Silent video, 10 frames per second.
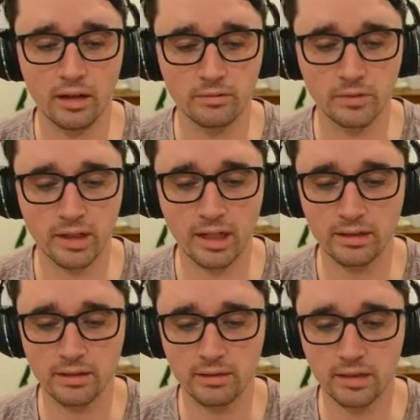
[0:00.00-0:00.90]

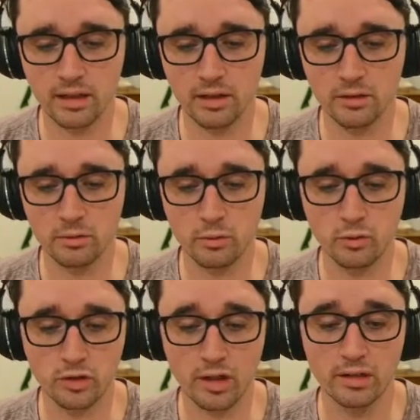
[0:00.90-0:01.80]
Cancelo
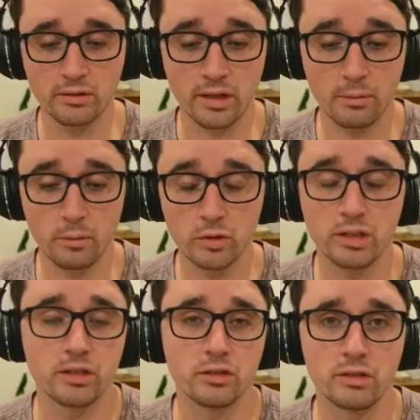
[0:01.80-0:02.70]
trying to get balls in as
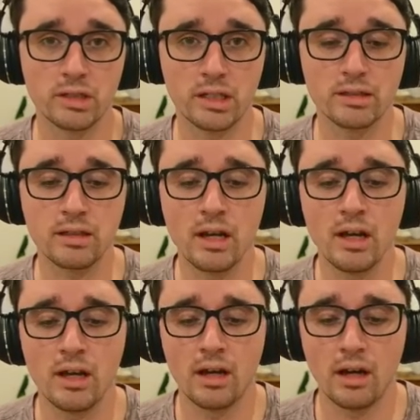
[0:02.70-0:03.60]
good as he is,
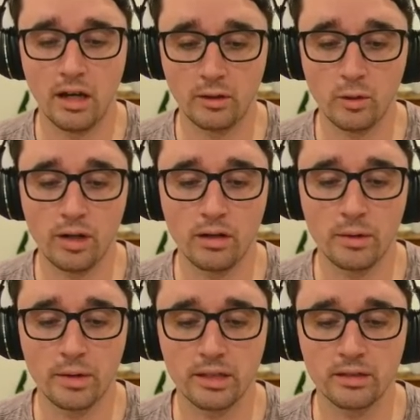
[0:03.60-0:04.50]
Aguero
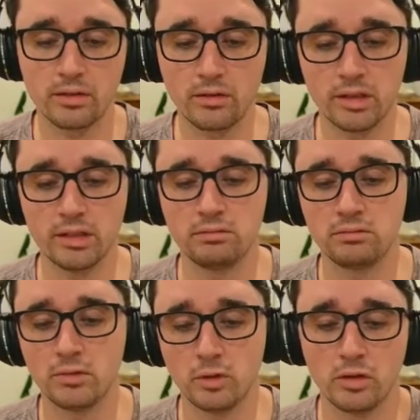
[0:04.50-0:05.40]
against
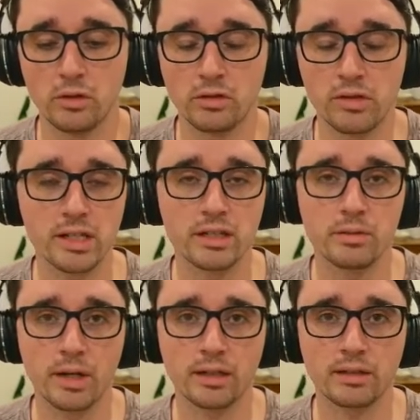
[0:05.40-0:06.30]
two or three centre
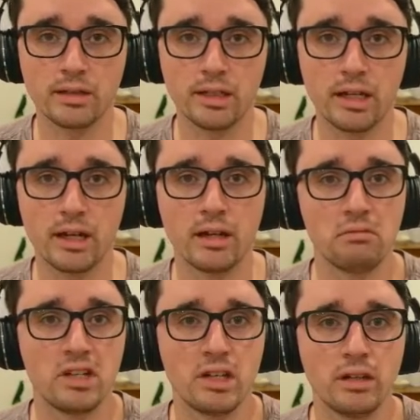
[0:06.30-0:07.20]
backs in the air.
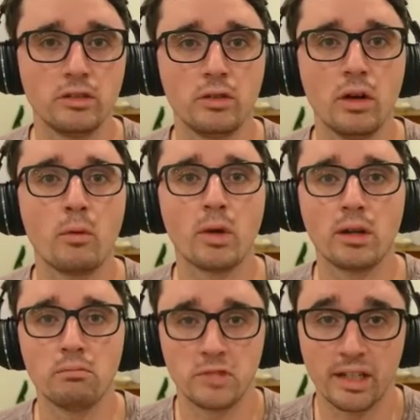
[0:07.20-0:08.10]

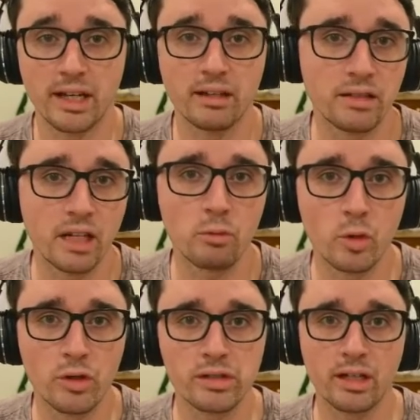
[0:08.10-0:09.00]
Again, David Moyes
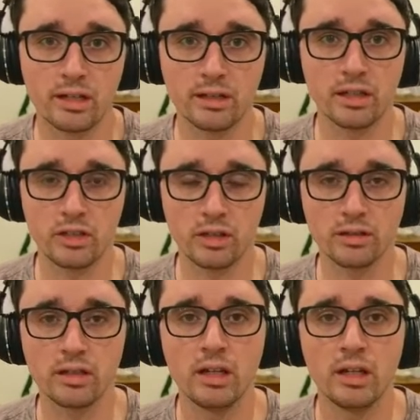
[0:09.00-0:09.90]
taking that chance.
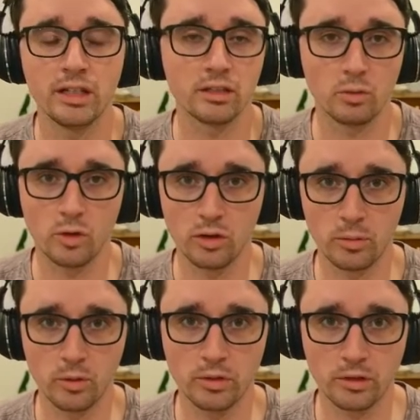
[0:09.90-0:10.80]
He doesn't want the ball on
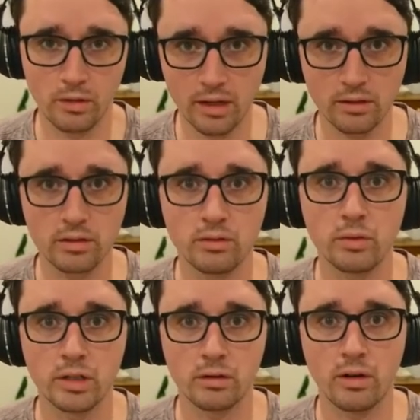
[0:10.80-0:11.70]
the ground with
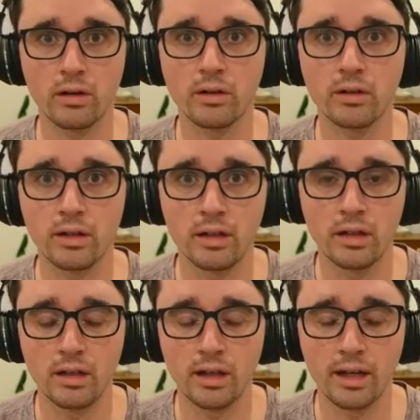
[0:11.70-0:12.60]
Aguero
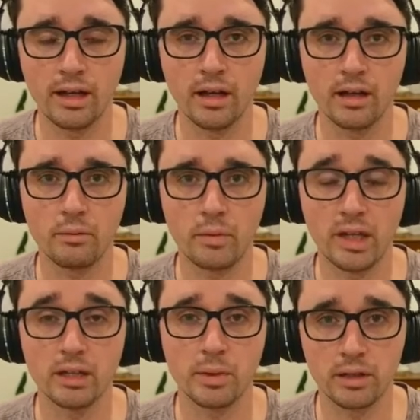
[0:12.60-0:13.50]
in the
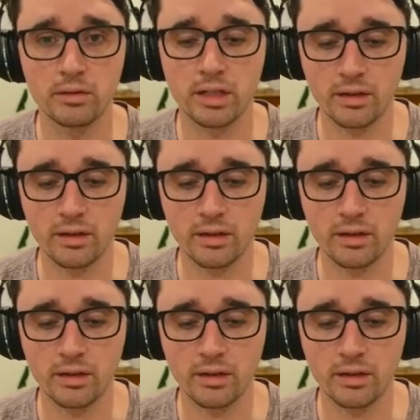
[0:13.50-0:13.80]
penalty area.